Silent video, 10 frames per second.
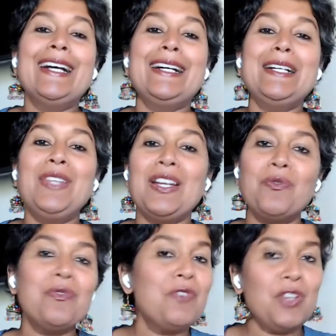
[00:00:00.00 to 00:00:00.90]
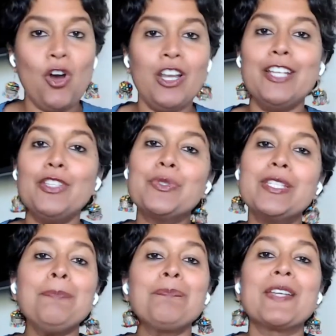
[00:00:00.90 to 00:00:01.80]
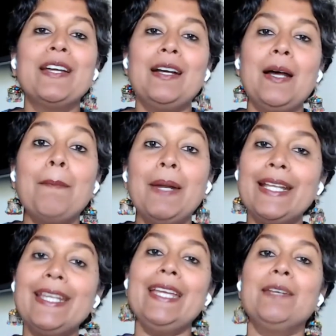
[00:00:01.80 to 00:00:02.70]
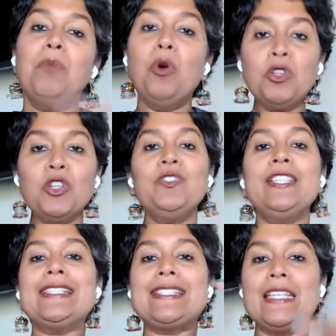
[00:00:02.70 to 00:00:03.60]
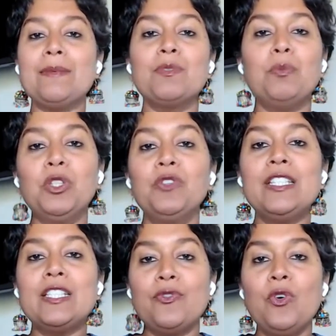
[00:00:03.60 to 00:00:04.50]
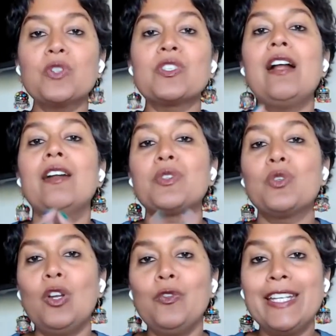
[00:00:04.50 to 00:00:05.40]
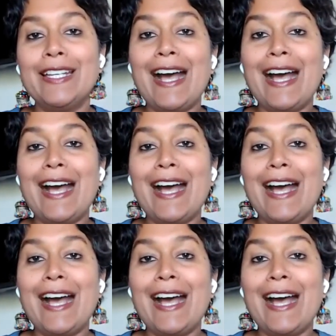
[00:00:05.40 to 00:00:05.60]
that we all are using. But again, both of these teams, both of these folks are solving